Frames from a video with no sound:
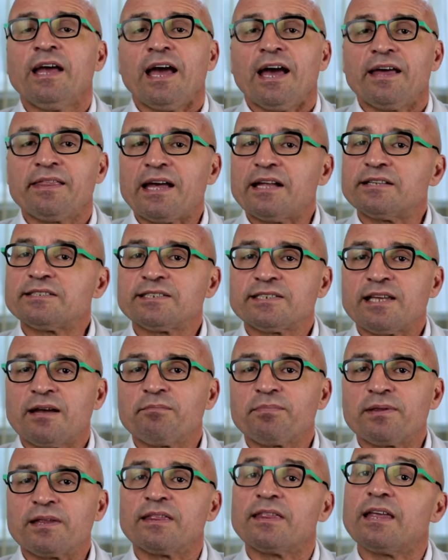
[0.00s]
and that's
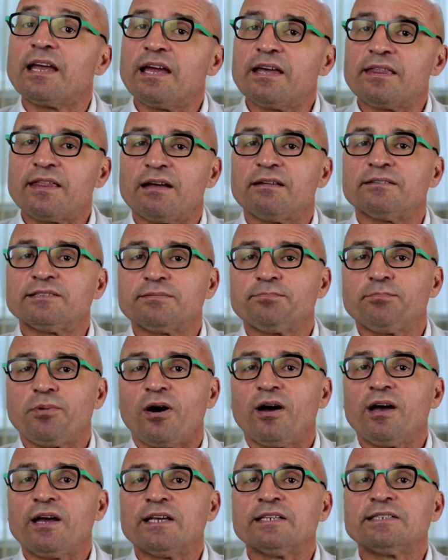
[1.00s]
something there that
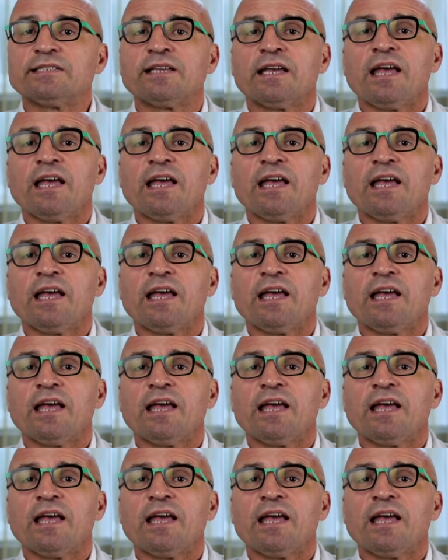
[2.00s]
buyers